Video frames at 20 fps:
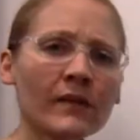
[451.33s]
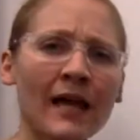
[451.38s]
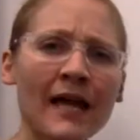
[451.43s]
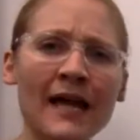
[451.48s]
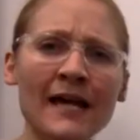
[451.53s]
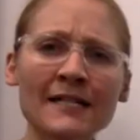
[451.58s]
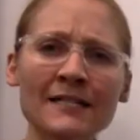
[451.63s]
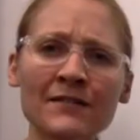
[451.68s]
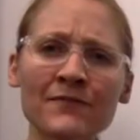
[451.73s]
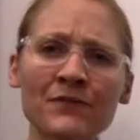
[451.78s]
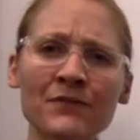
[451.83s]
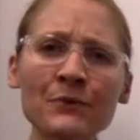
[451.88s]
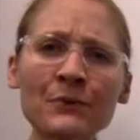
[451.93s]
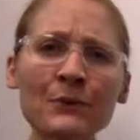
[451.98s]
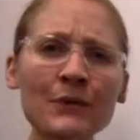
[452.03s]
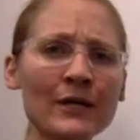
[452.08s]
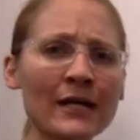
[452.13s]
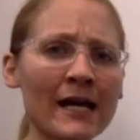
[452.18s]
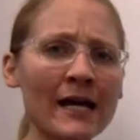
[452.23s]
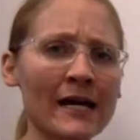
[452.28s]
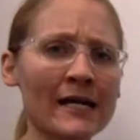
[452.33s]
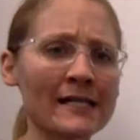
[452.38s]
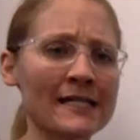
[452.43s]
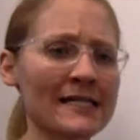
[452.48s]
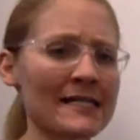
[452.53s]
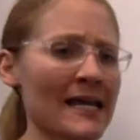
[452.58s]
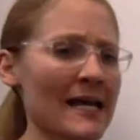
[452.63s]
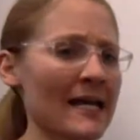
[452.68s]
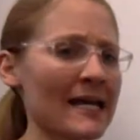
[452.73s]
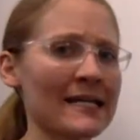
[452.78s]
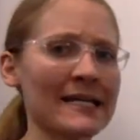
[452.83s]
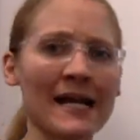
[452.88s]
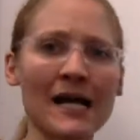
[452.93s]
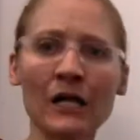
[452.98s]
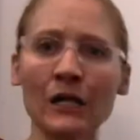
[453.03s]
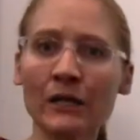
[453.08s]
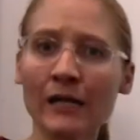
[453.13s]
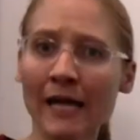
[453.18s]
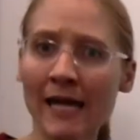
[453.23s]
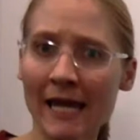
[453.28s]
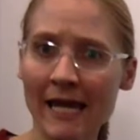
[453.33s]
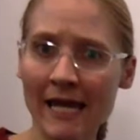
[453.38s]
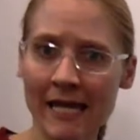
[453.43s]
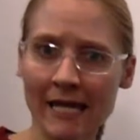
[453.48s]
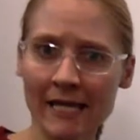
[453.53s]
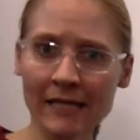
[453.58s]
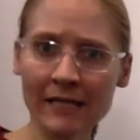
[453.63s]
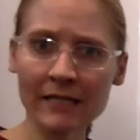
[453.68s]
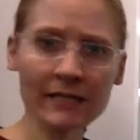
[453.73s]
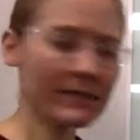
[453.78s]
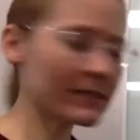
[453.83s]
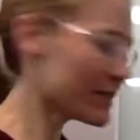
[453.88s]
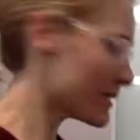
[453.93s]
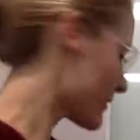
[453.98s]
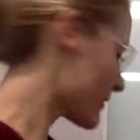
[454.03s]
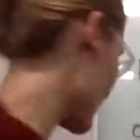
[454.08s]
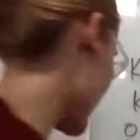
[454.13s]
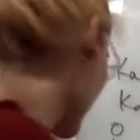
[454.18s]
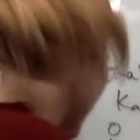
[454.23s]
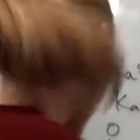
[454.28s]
And if you look at, say, an alkane, so